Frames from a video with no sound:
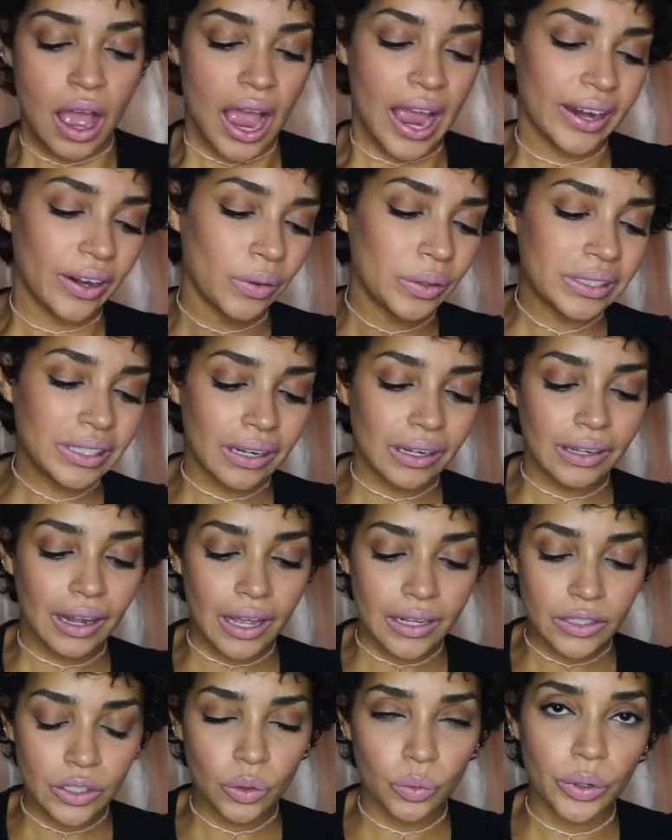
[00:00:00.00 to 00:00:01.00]
I know it's a
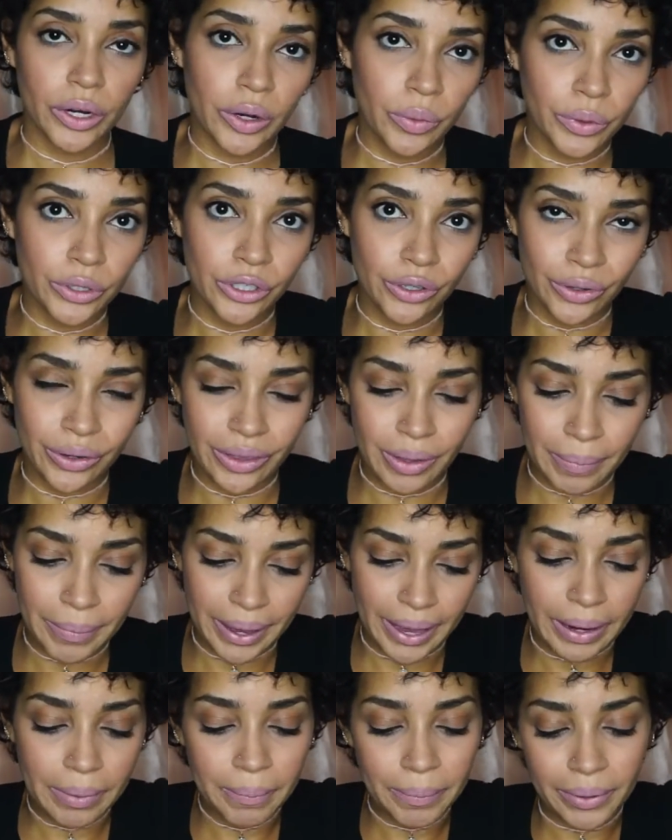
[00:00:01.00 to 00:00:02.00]
lot to wear when you're in the
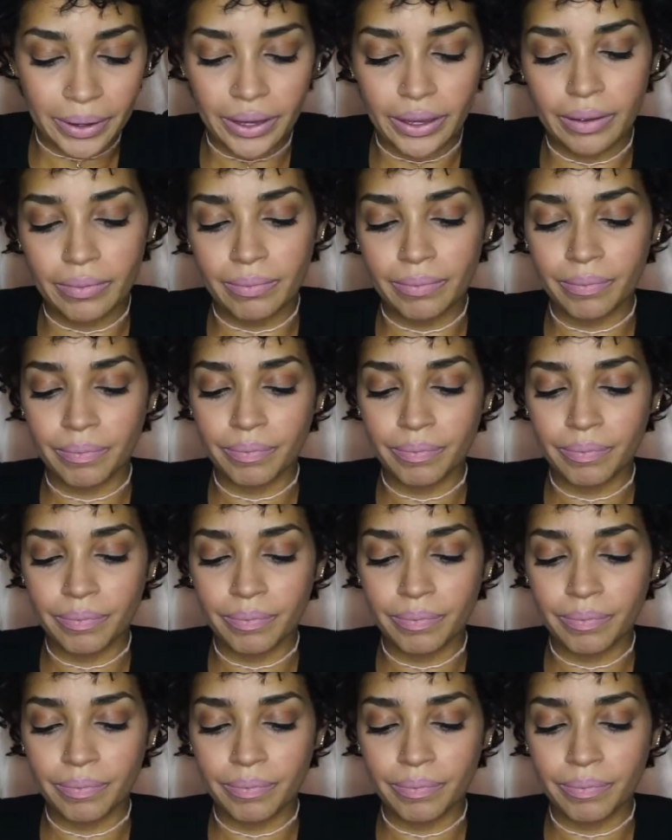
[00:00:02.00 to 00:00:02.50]
bed, but